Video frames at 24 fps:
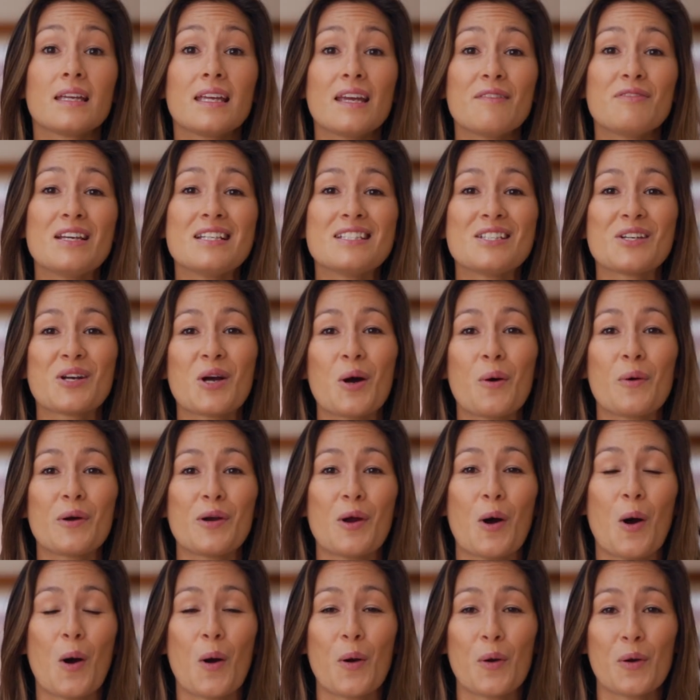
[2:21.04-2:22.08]
Give these a go at
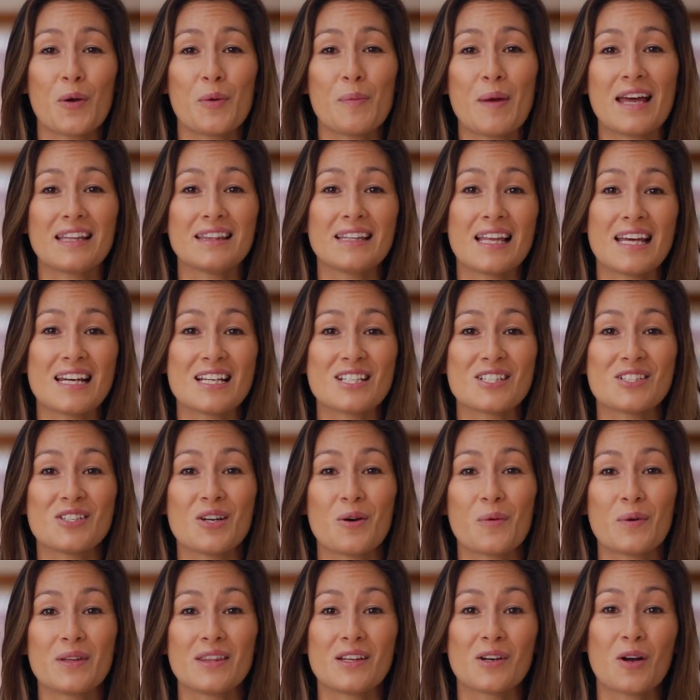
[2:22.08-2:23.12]
home and let us
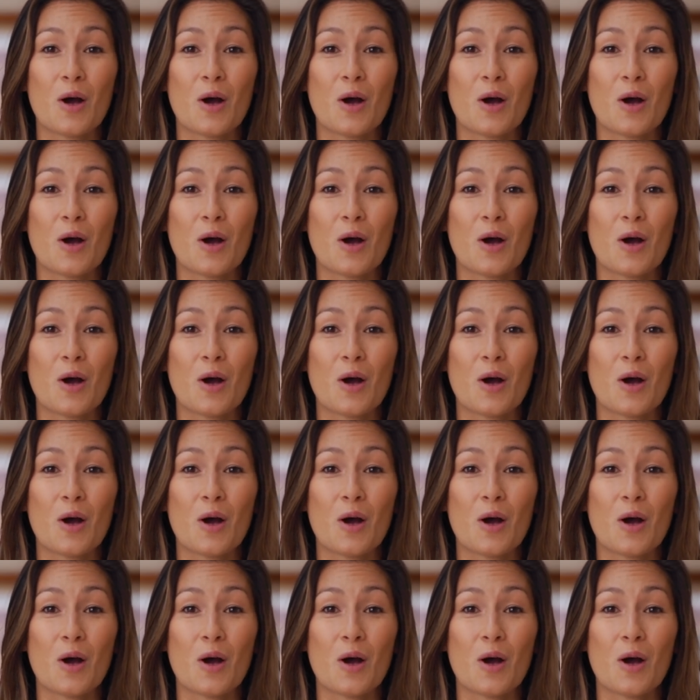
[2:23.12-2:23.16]
know in the